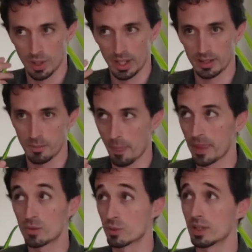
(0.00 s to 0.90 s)
it
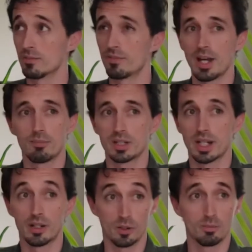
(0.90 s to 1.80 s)
was within 5 months I
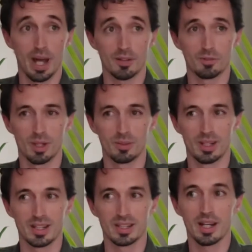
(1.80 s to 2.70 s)
heard back from them, and
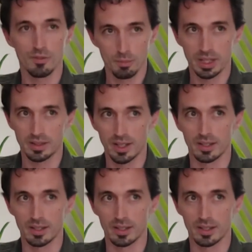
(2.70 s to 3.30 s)
that's kind of a big thing.